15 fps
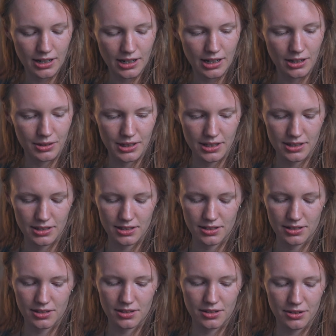how this
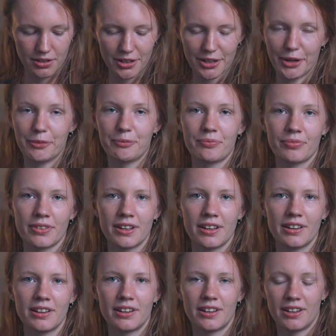is going to go.
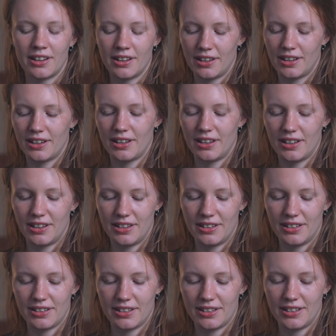
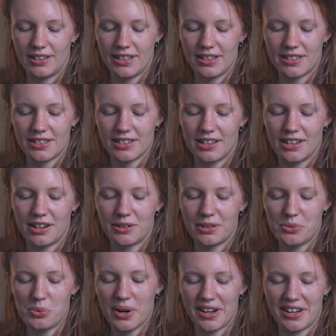And then let's see how
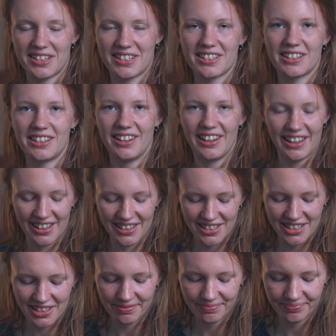it wears in the
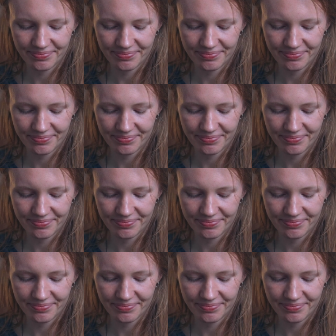end.